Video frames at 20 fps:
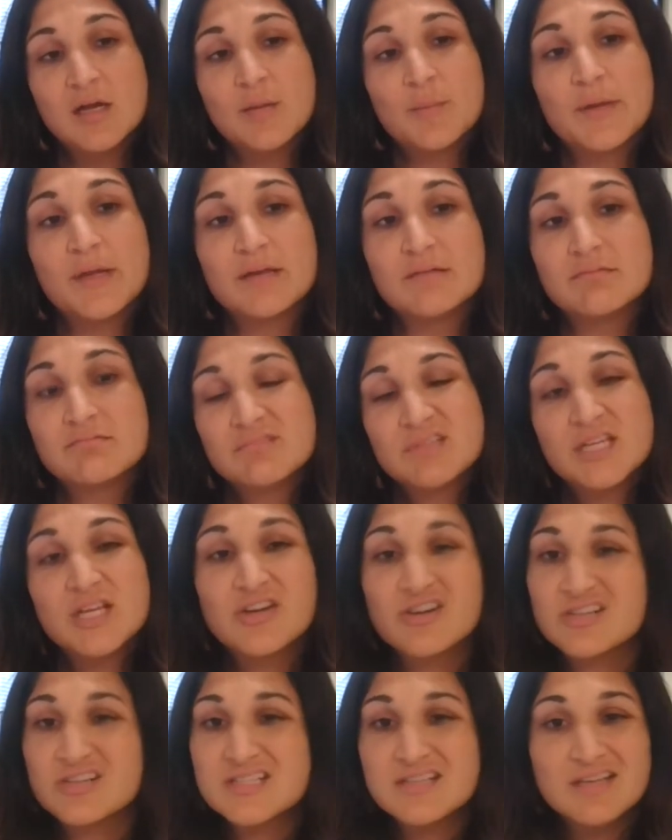But
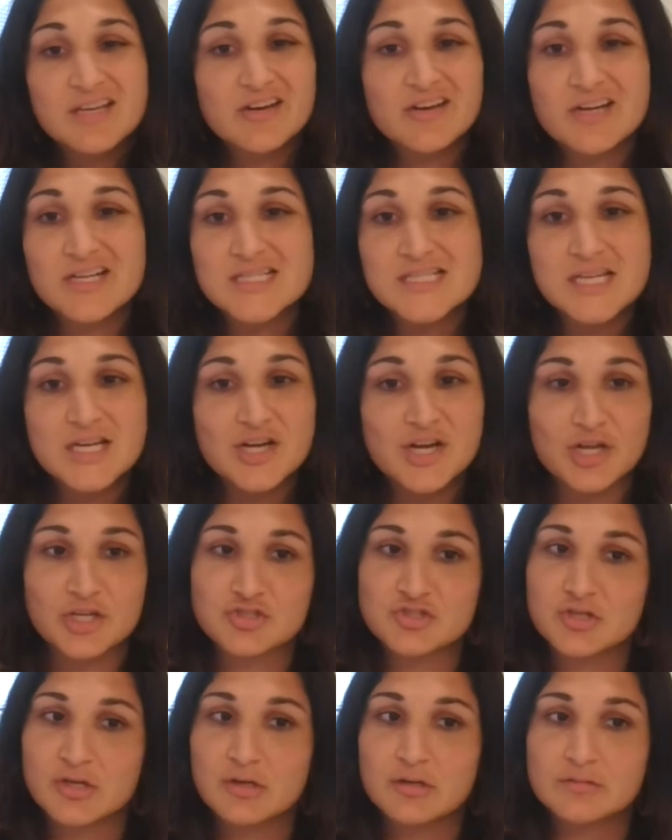here it is in a
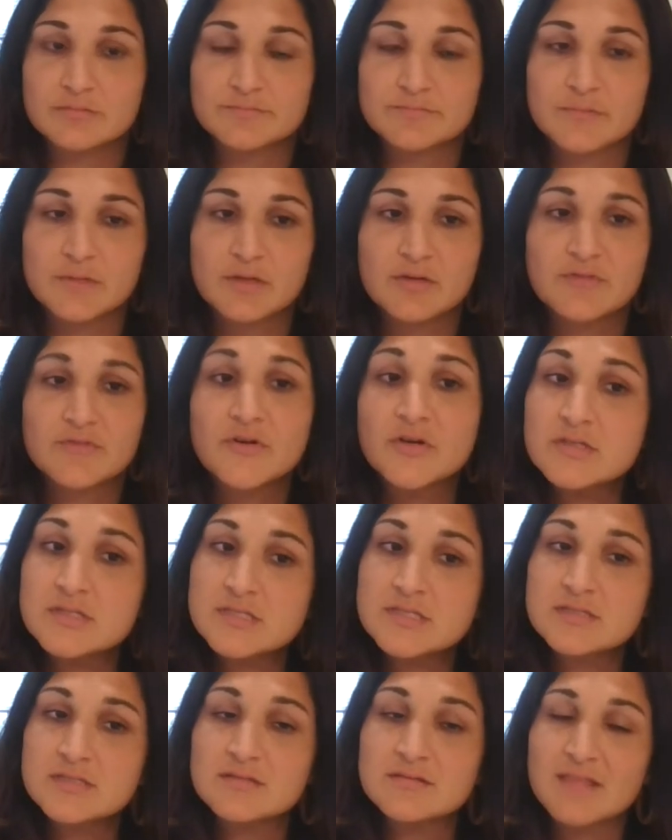nutshell.
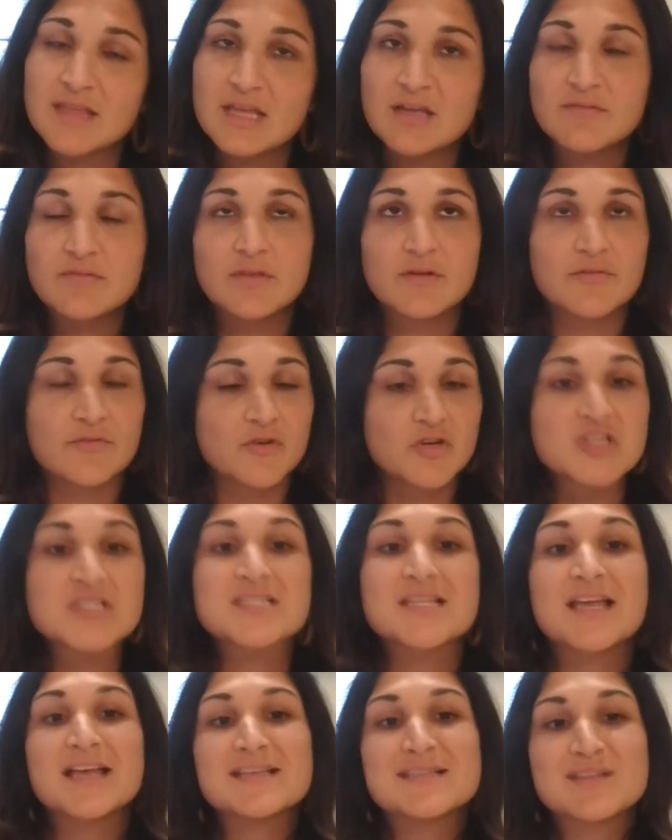First, think of the
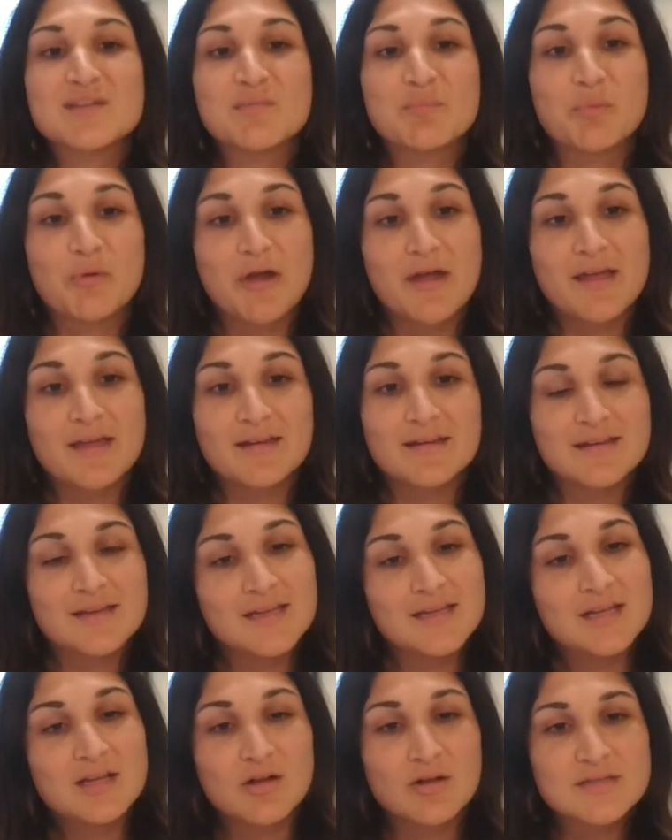first slice of bread.
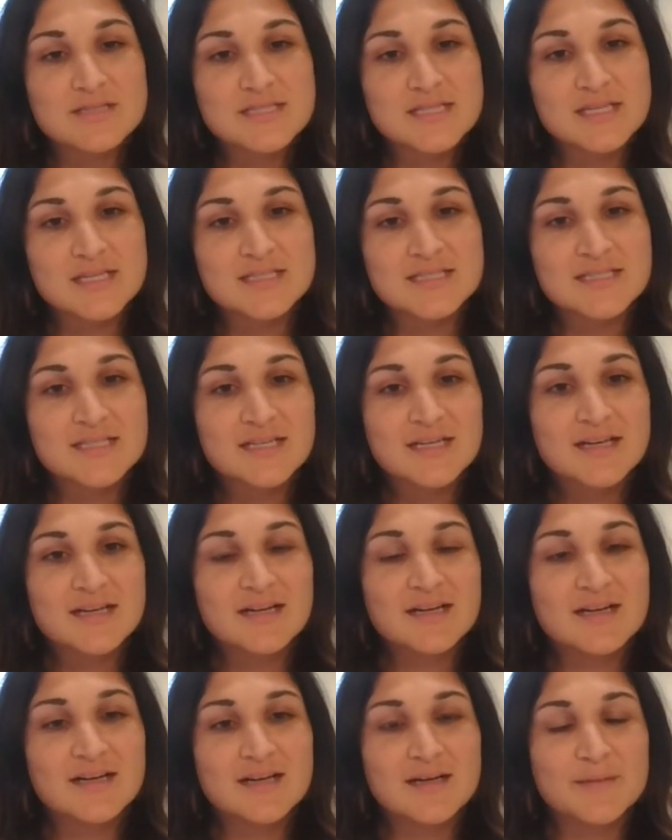He calls it
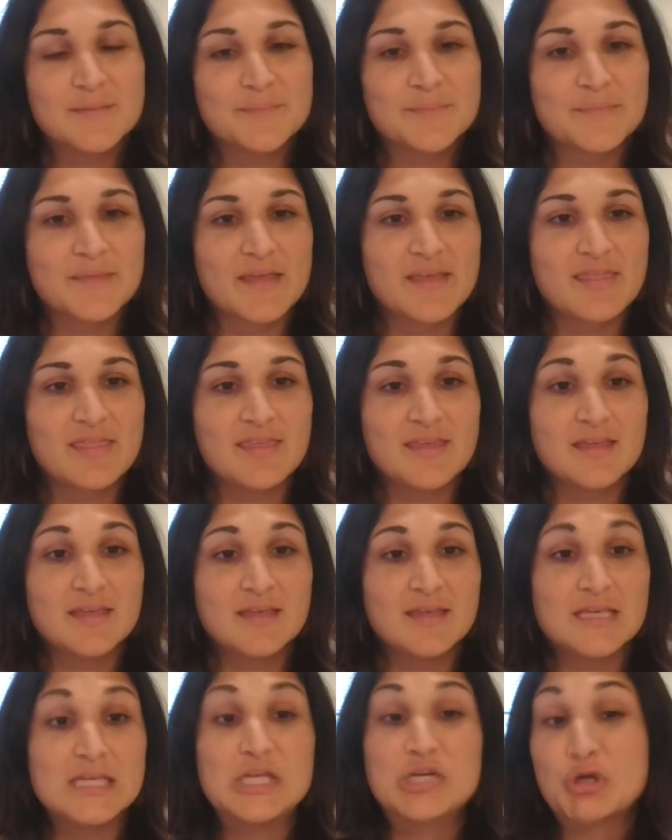
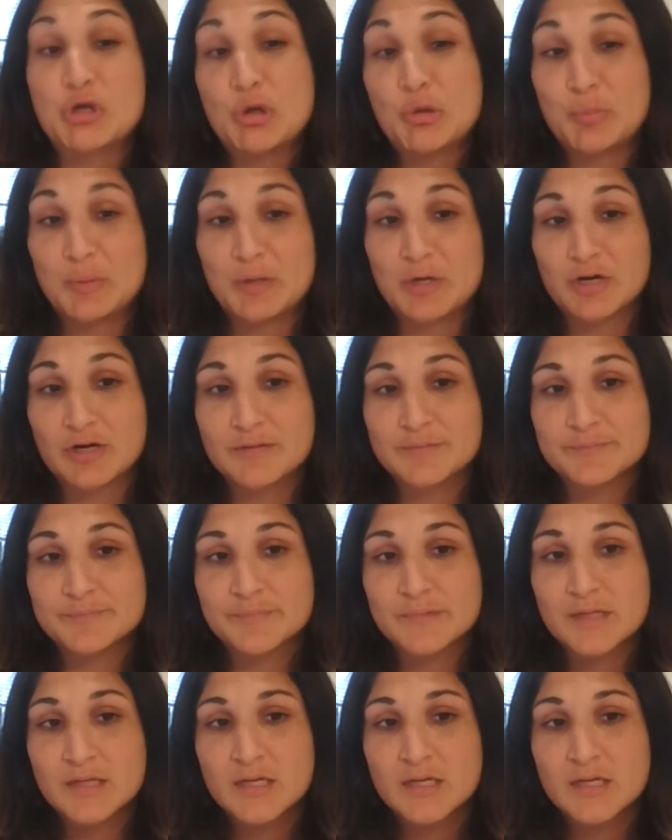the ear opener.